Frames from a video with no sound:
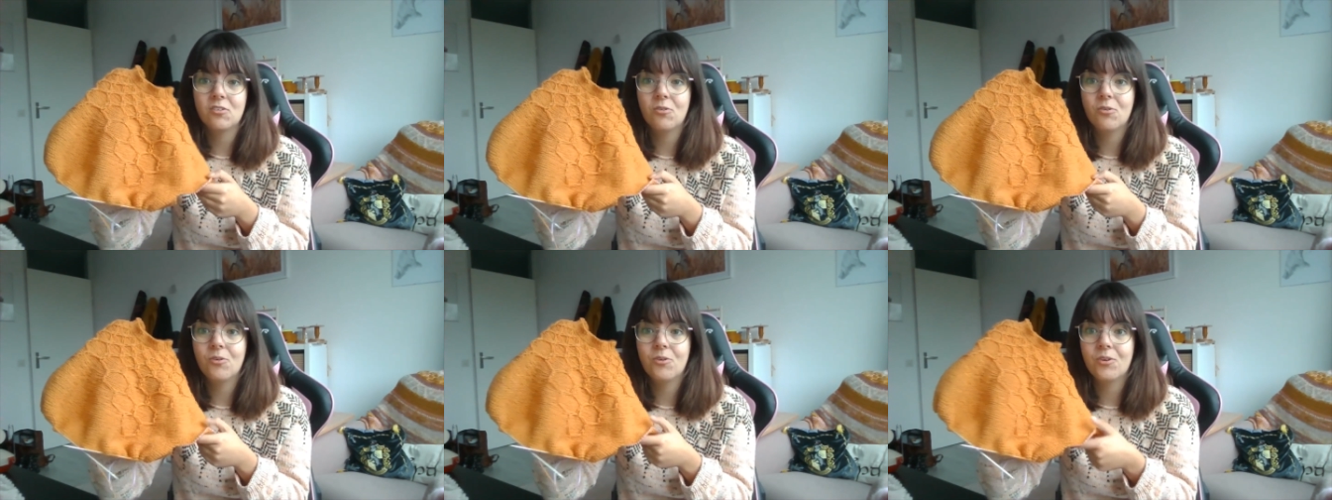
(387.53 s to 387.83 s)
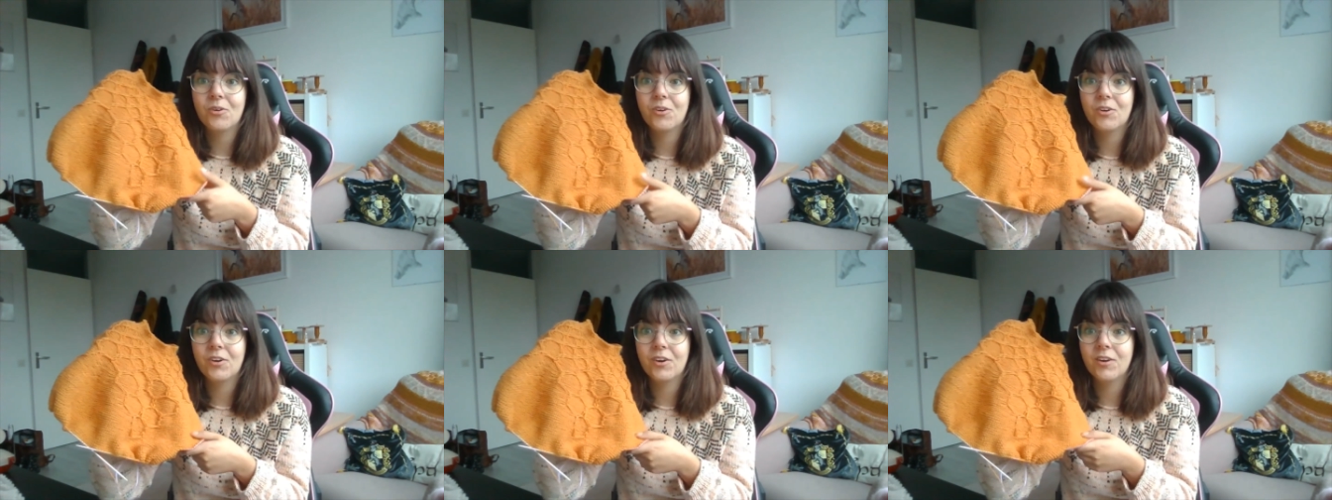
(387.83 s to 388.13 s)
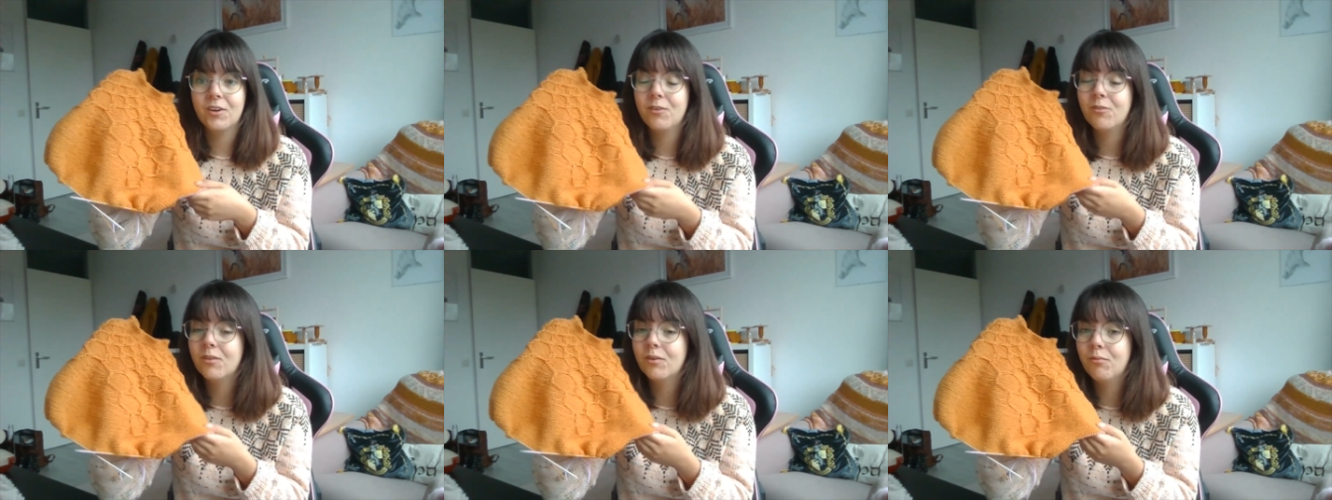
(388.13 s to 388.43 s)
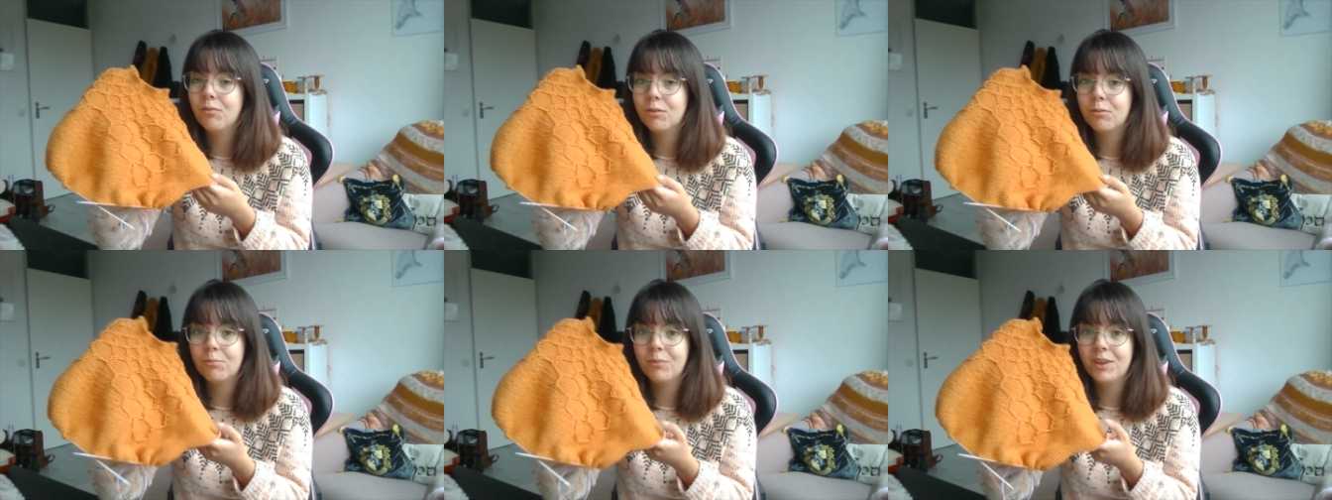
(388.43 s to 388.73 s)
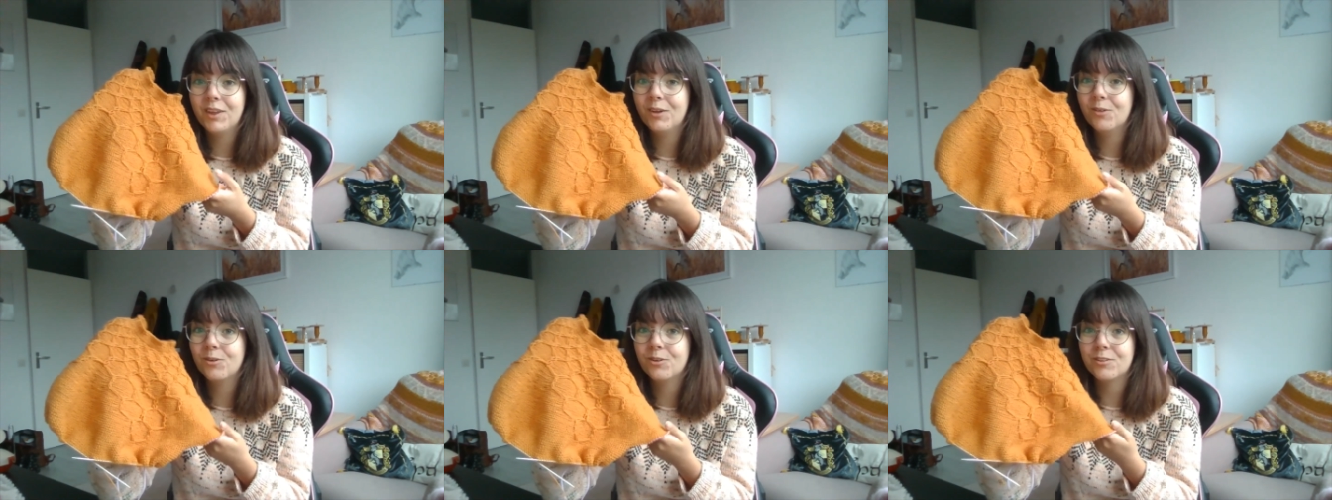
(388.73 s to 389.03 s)
or agree with
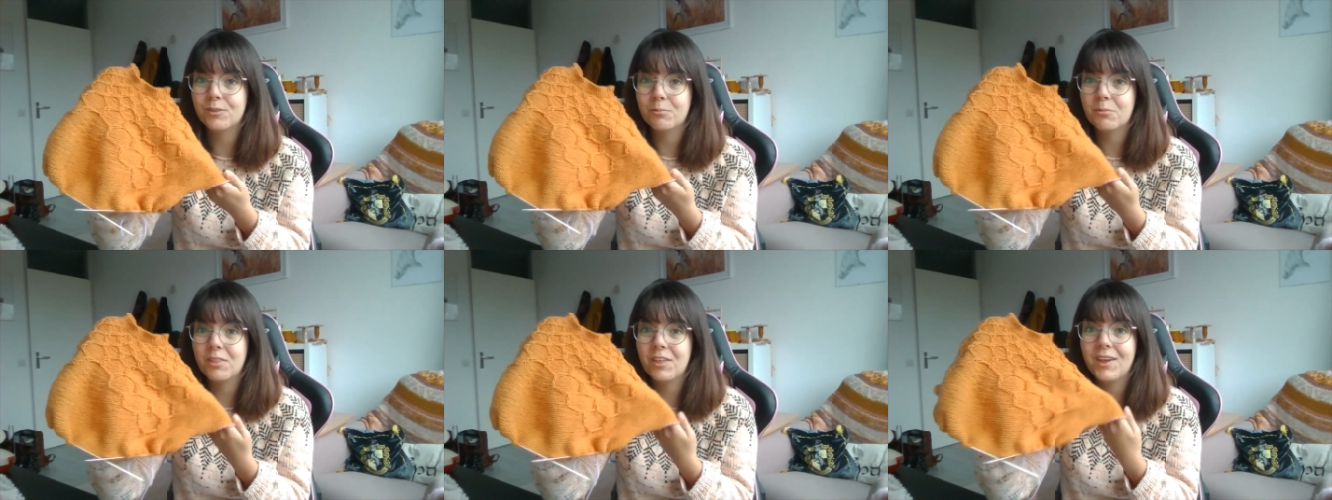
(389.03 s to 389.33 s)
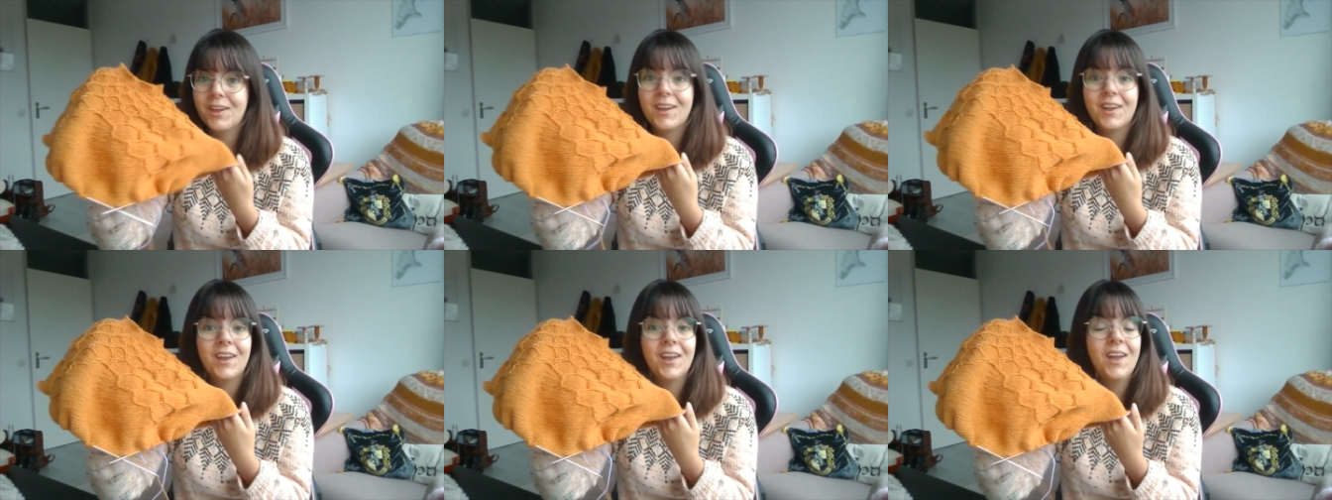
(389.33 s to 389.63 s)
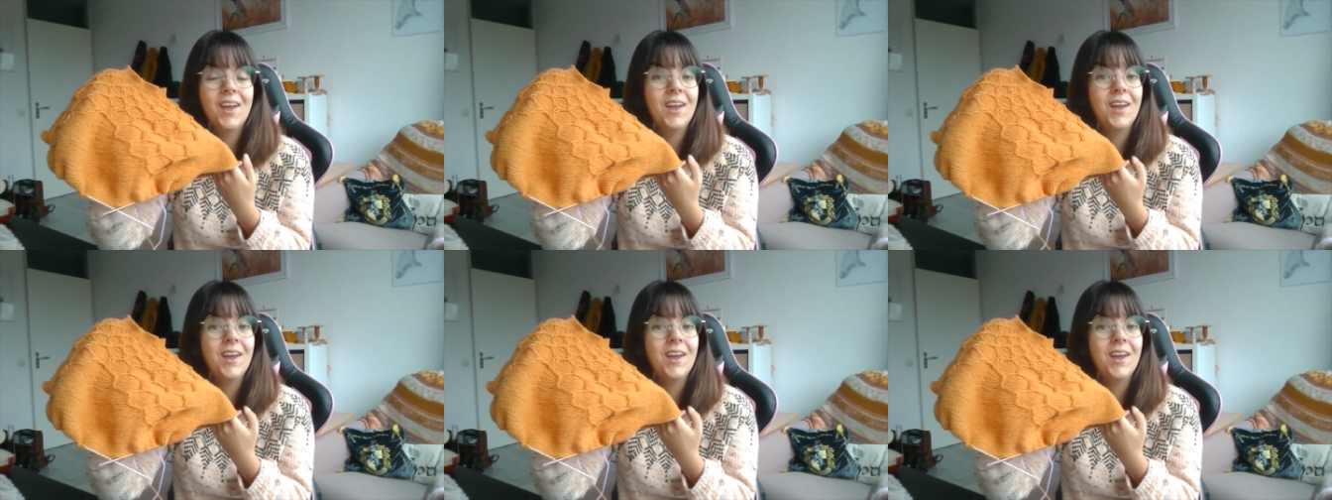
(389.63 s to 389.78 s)
me or something,